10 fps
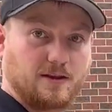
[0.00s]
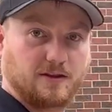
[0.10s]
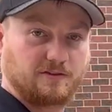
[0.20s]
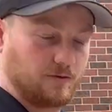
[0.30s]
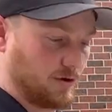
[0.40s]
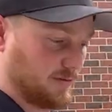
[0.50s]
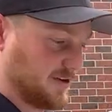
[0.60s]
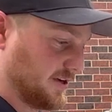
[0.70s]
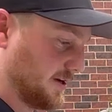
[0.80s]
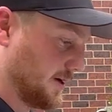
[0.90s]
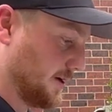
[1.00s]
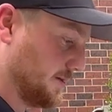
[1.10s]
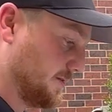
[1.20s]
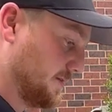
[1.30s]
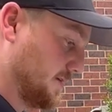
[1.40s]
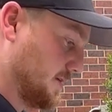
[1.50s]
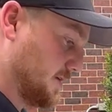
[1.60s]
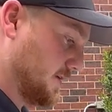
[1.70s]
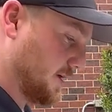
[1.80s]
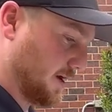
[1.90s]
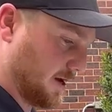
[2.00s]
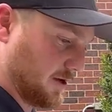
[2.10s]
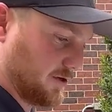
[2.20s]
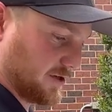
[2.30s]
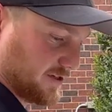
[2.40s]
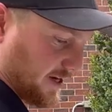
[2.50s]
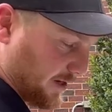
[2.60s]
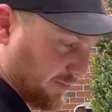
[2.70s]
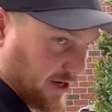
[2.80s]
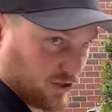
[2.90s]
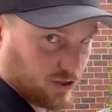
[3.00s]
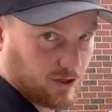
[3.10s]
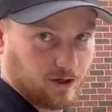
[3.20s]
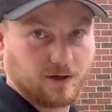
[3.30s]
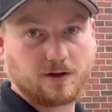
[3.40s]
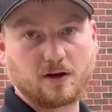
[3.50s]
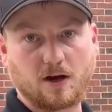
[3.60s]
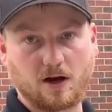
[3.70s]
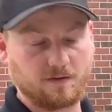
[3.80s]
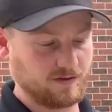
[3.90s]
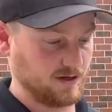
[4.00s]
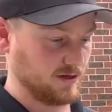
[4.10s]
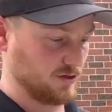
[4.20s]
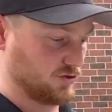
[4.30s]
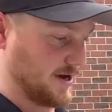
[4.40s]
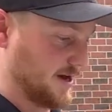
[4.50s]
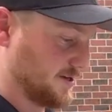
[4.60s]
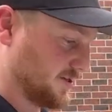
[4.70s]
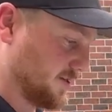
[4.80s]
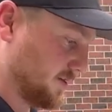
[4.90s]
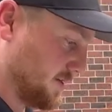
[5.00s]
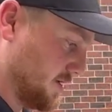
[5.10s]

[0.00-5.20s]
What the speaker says: the form into here, and you can take a picture of the address.